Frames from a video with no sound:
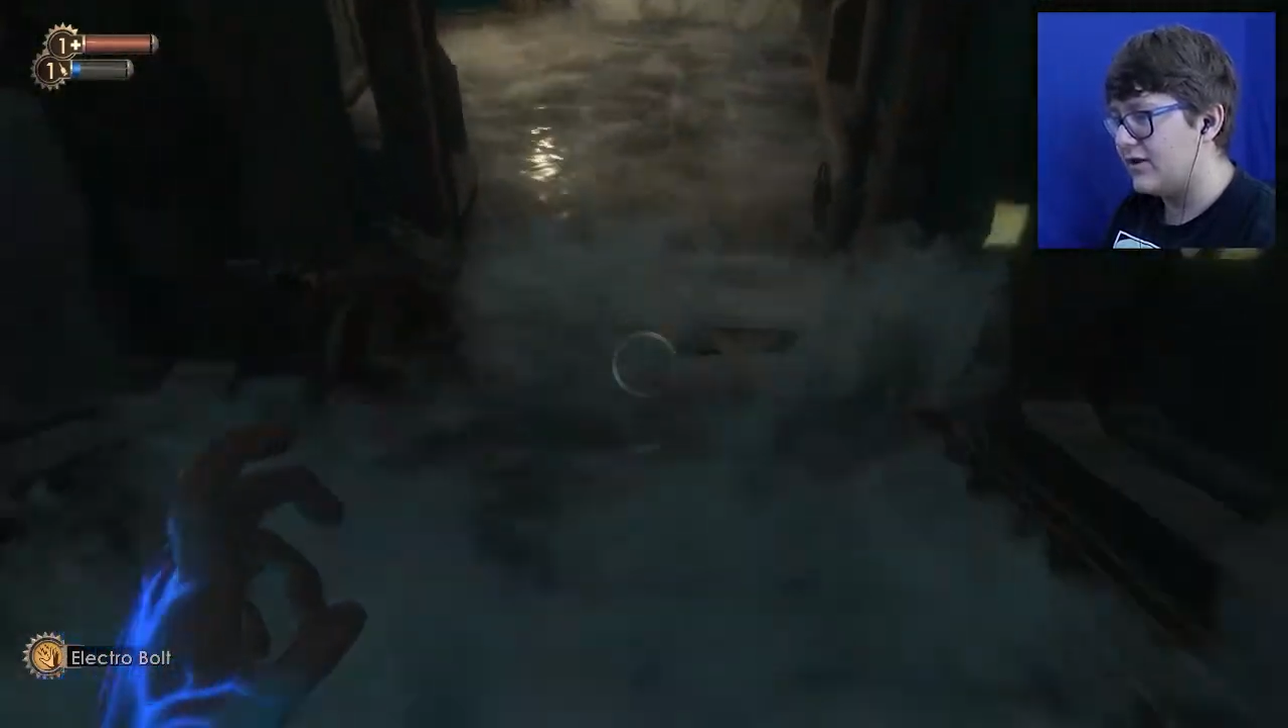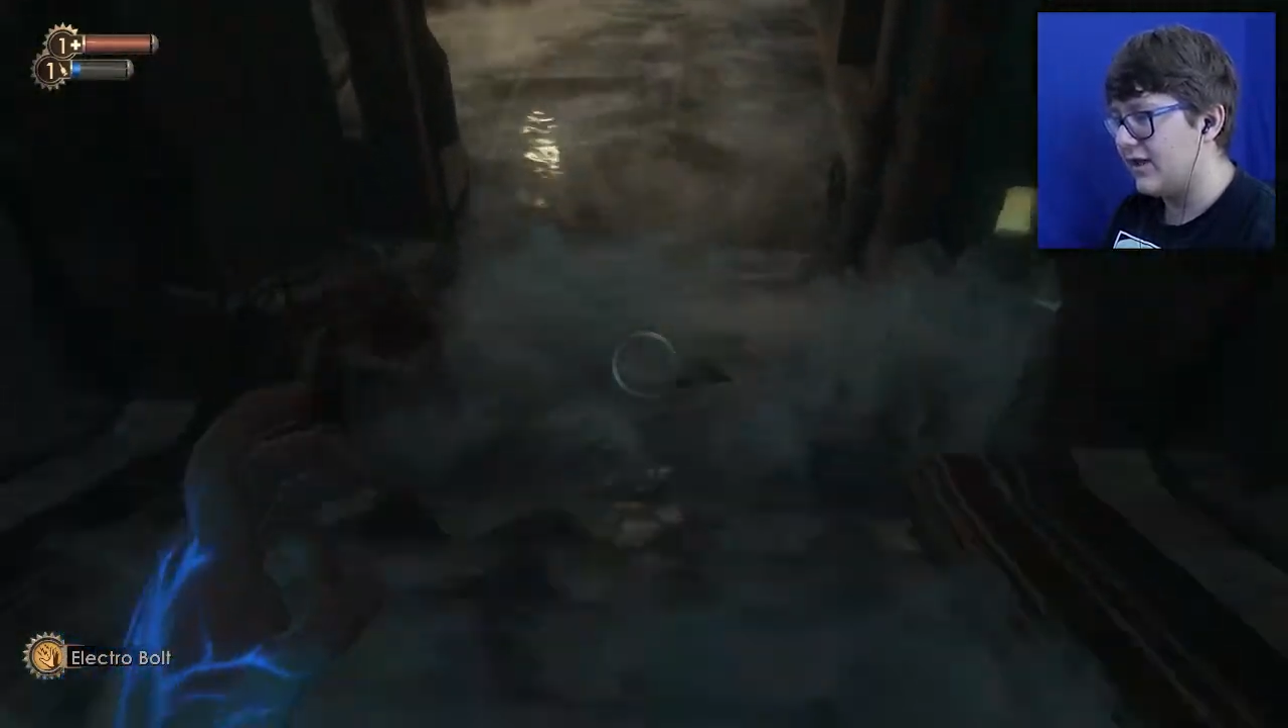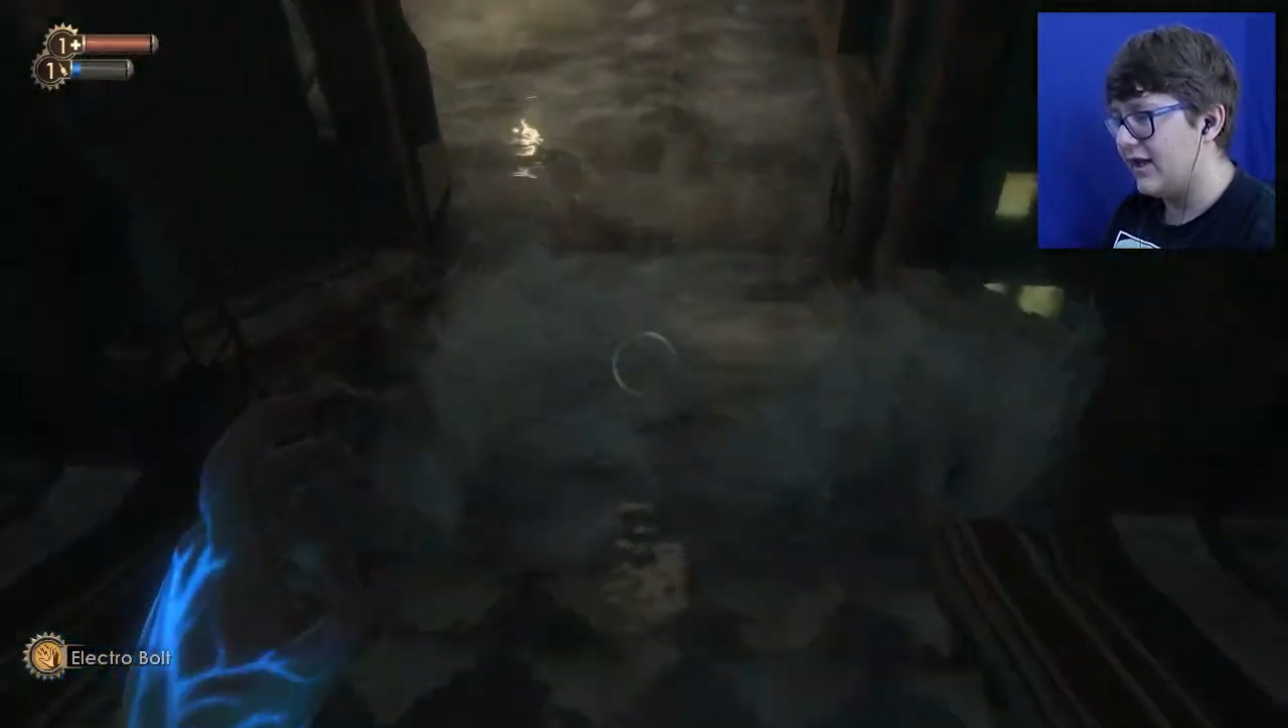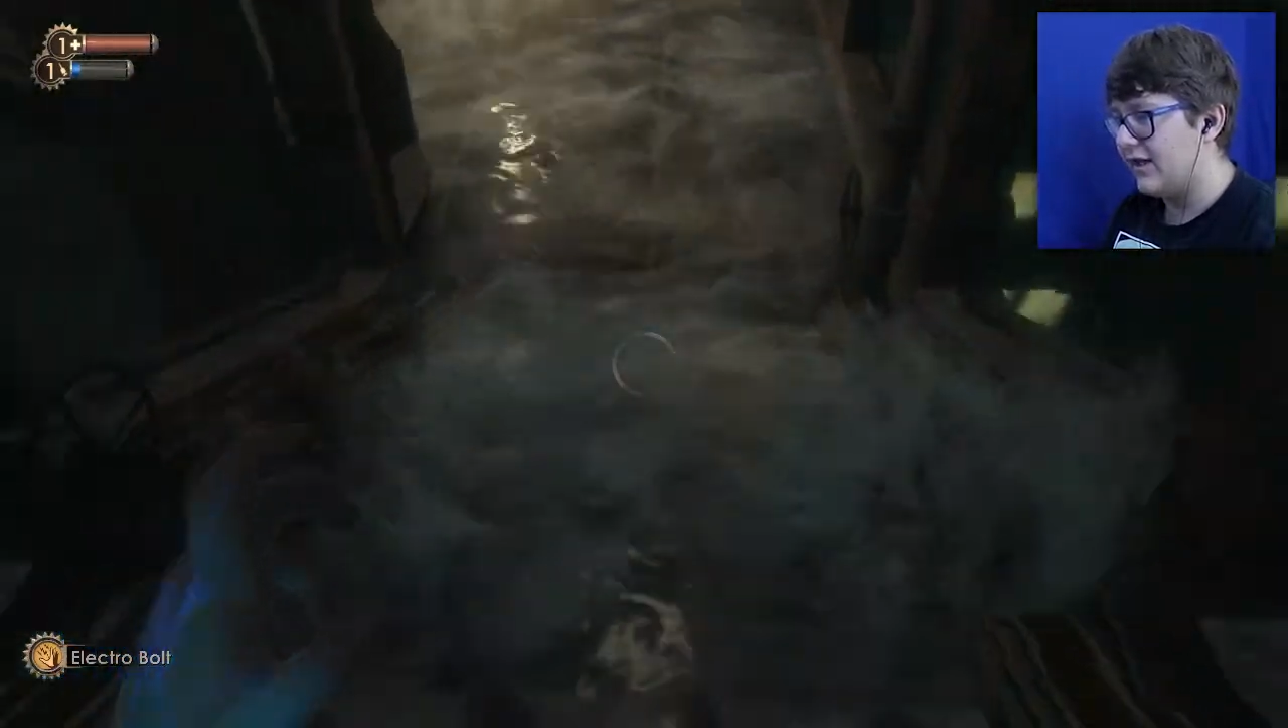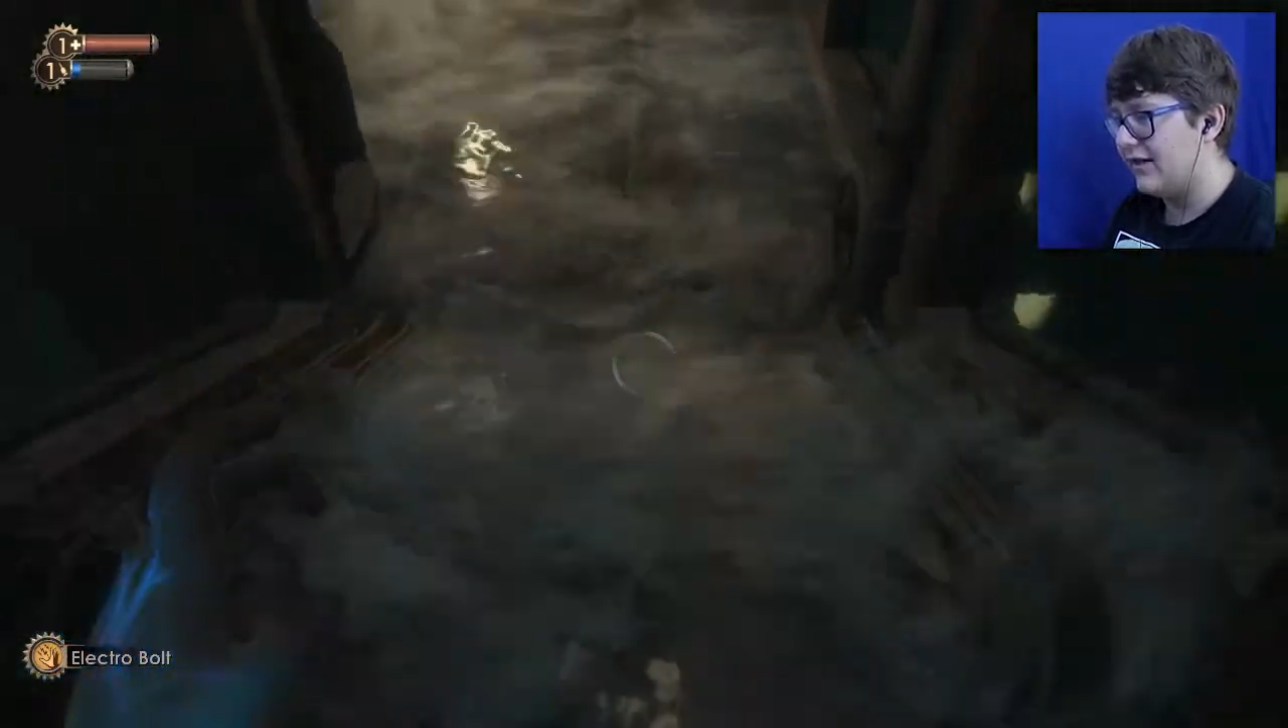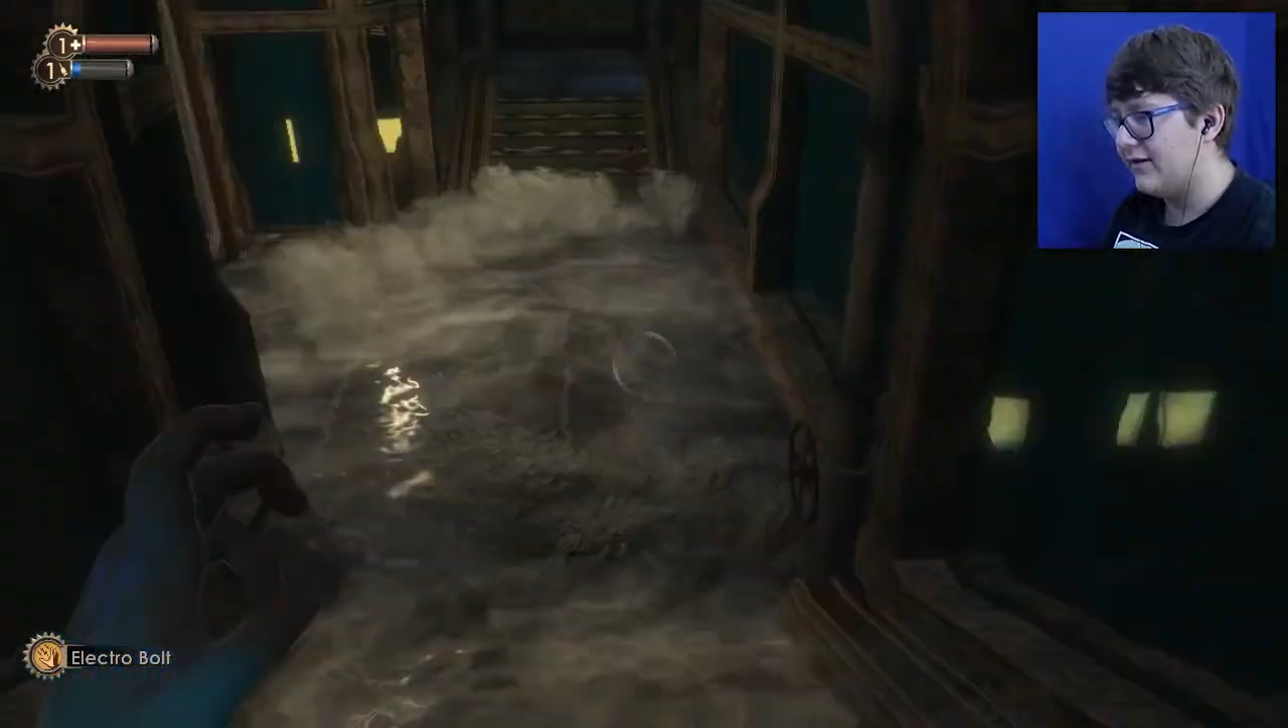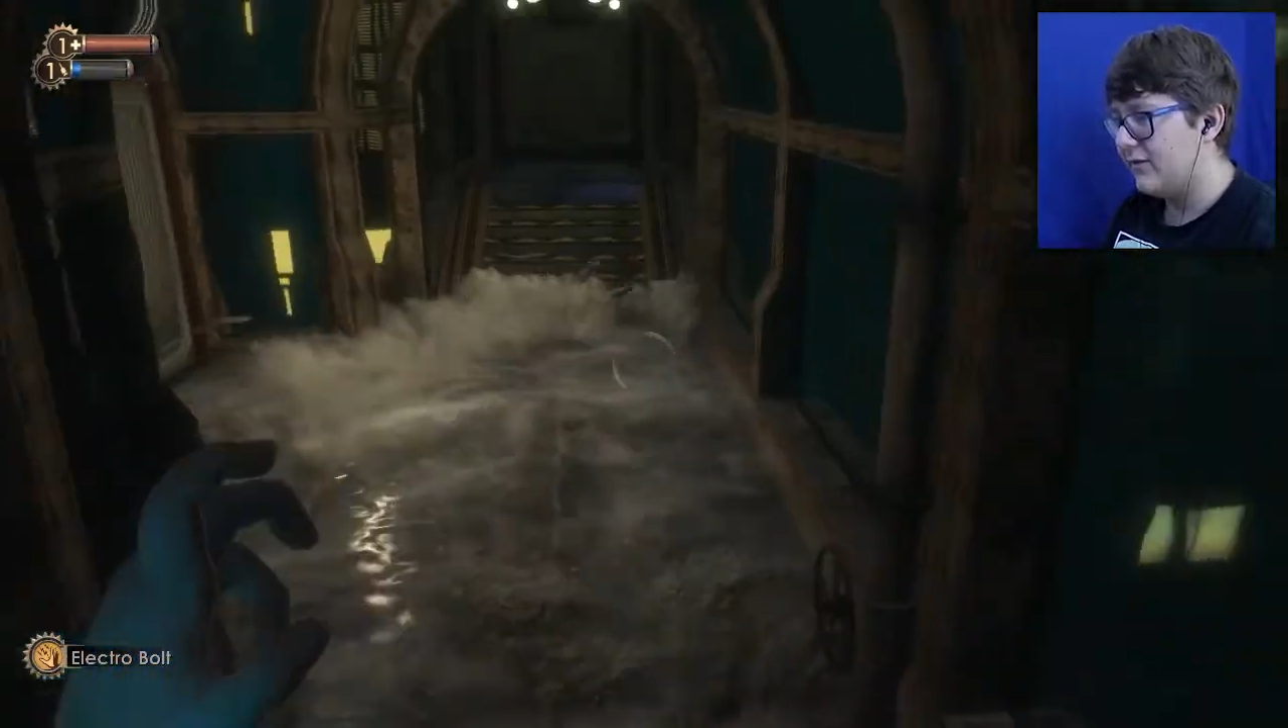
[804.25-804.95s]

slide.